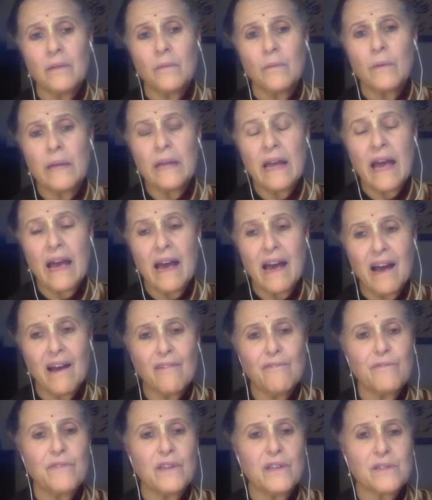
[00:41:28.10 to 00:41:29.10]
we
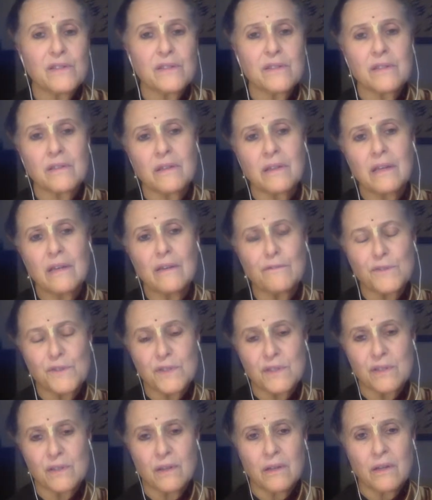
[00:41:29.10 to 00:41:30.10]
have these
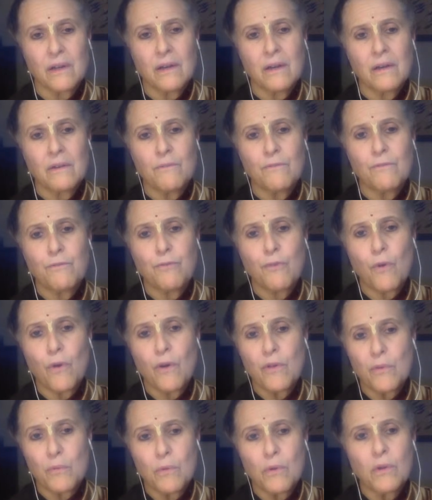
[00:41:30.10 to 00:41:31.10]
gifts
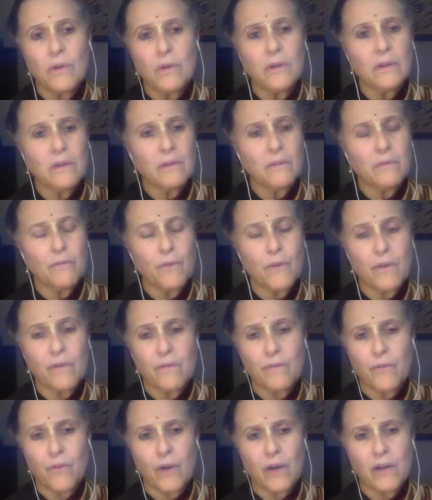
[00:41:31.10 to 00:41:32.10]
for the world, for
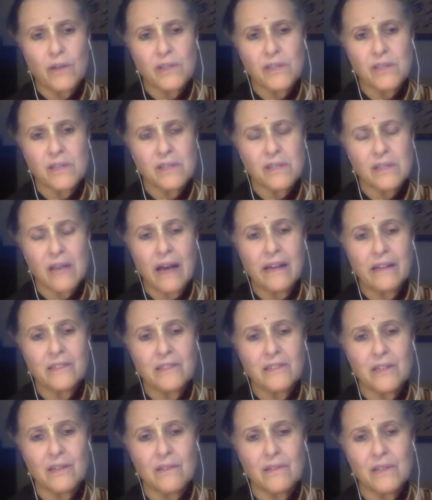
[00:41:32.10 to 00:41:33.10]
our
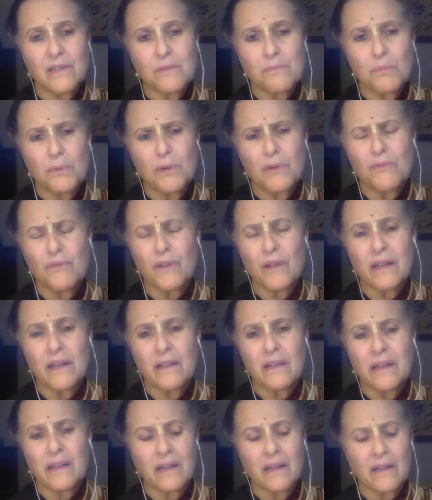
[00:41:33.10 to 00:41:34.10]
society, these beautiful
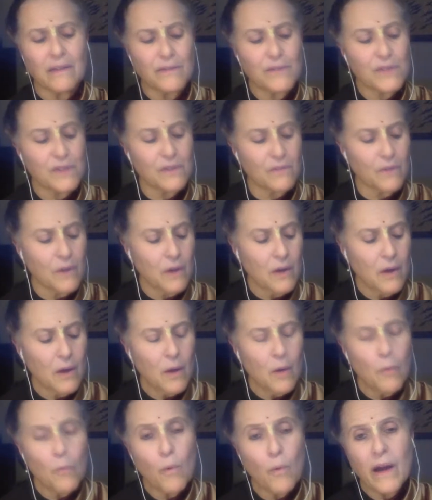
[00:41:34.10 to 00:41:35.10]
healing gifts of
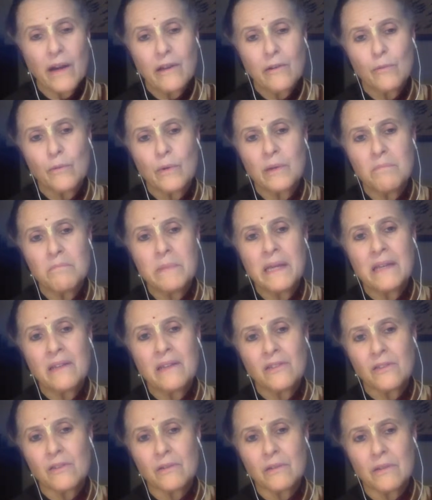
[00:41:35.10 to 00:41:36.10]
what it would
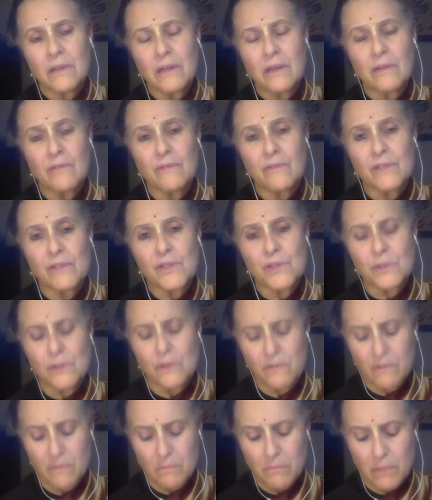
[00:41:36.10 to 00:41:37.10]
mean to live and
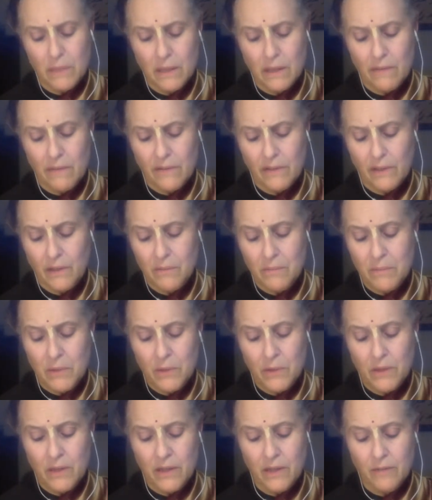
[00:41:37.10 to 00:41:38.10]
serve in beloved
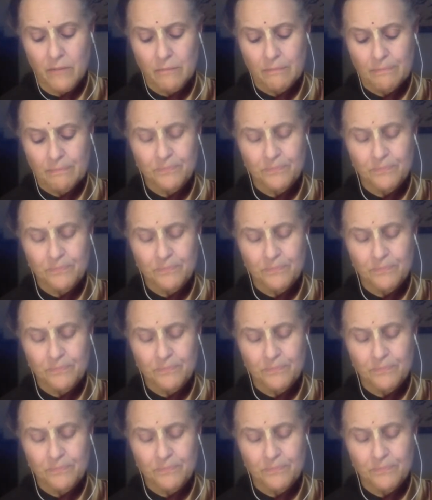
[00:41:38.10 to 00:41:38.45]
community.